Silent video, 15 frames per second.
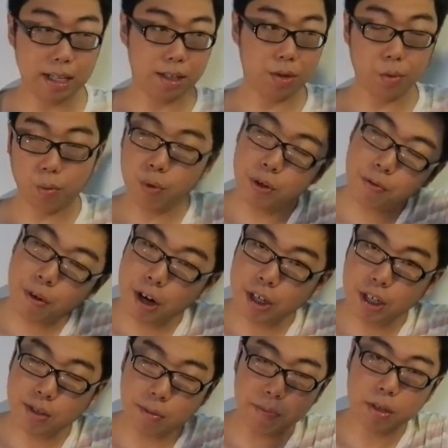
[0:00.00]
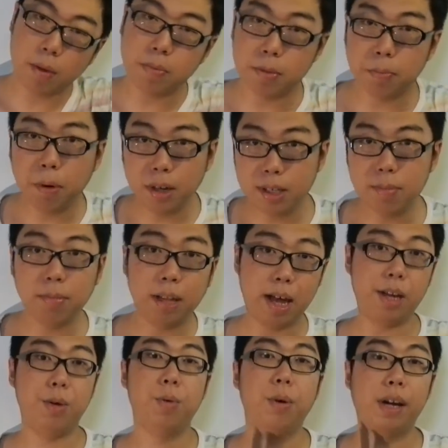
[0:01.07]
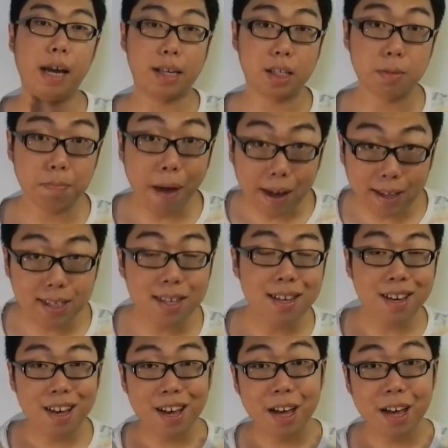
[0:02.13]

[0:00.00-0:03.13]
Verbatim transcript: it still refreshes from top to bottom like you would expect,